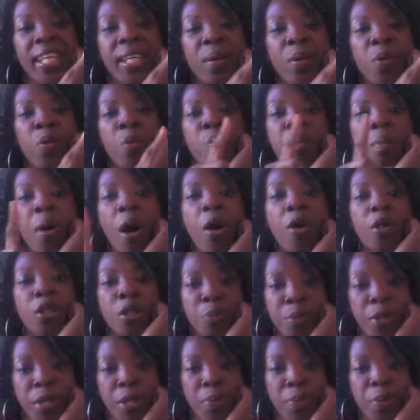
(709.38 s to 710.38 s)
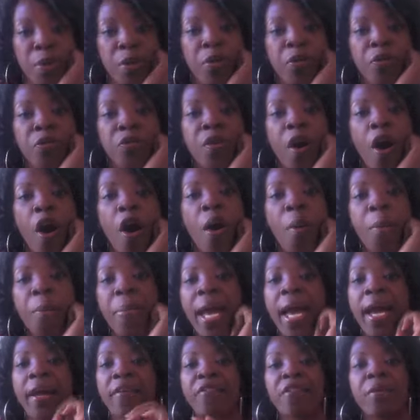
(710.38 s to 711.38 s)
Most people fall
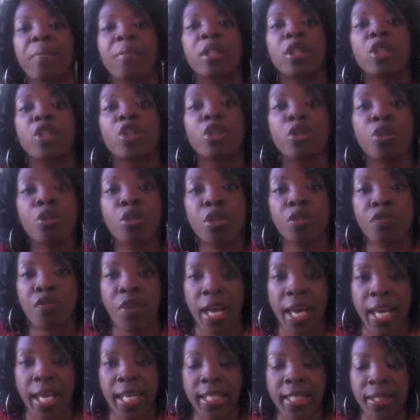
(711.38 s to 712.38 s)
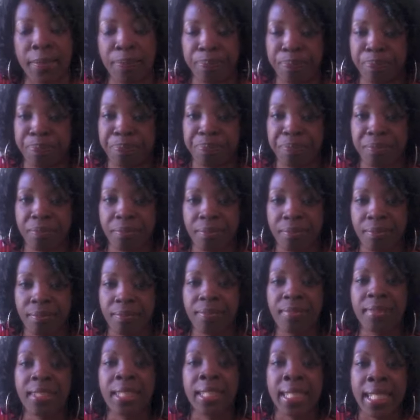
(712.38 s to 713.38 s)
back from a juice fast.
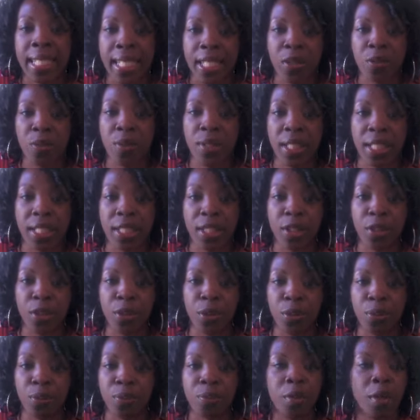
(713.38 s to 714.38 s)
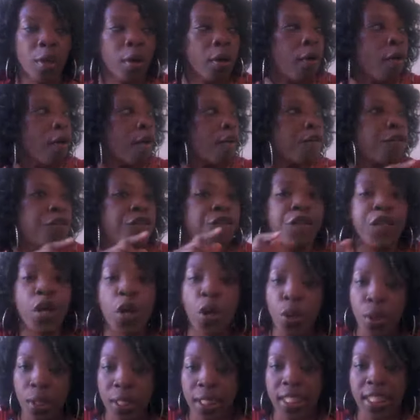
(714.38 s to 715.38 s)
Guess what they do?
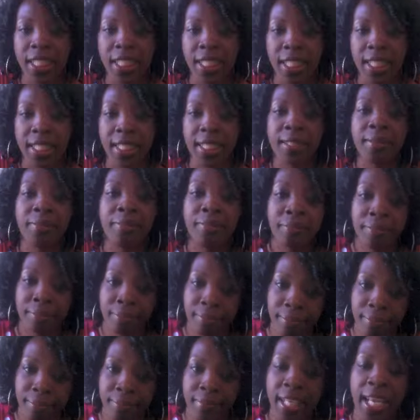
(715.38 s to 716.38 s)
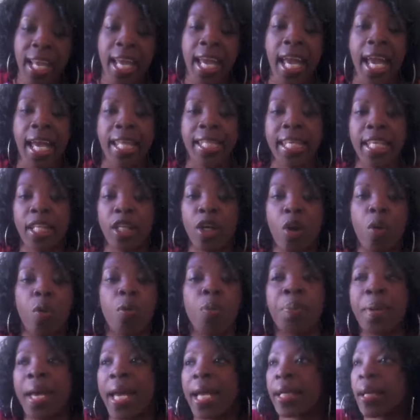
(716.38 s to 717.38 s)
Foolishness. And they go
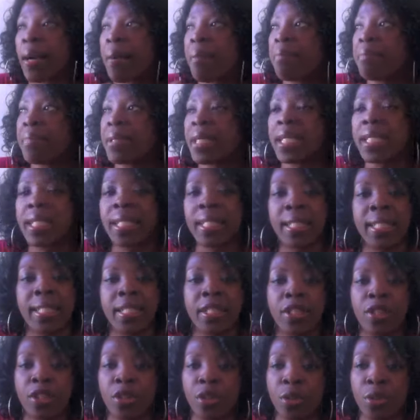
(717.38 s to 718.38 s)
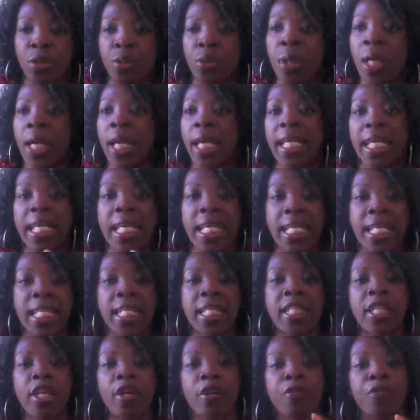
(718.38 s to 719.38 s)
back immediately to
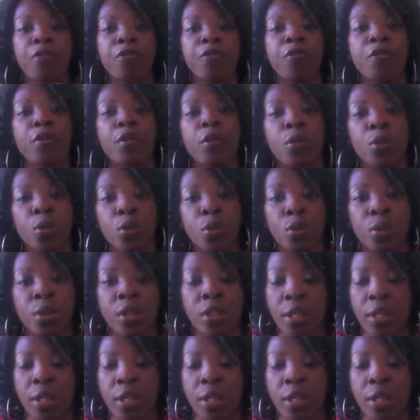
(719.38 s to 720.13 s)
eating their food.